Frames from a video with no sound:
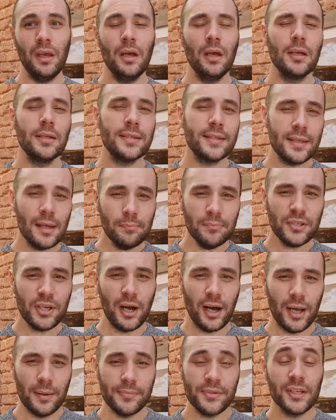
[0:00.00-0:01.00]

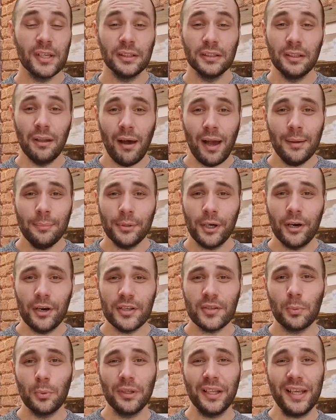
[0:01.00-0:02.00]
Sometimes
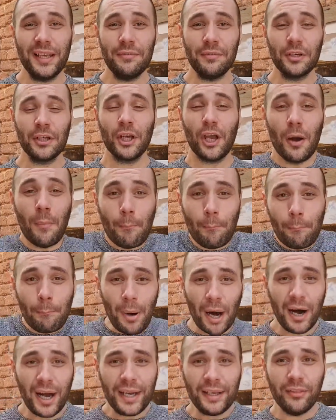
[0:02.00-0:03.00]
libraries will even
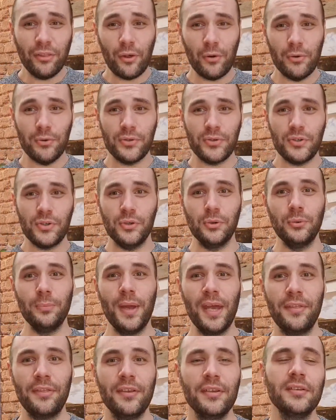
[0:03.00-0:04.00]
combine those two
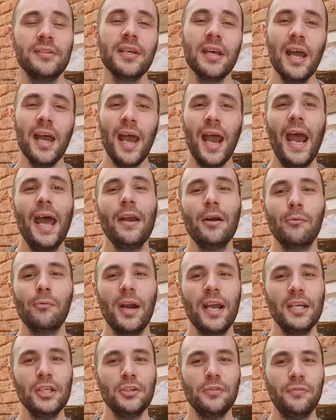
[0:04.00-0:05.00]
methods and
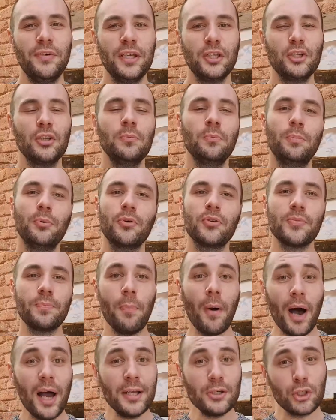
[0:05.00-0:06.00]
arrange fiction books
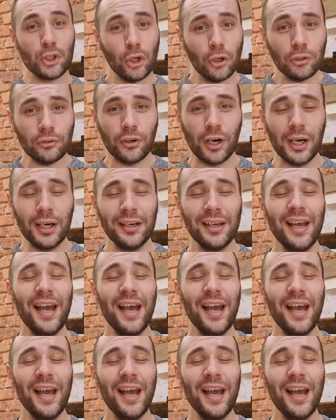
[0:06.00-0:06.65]
by genre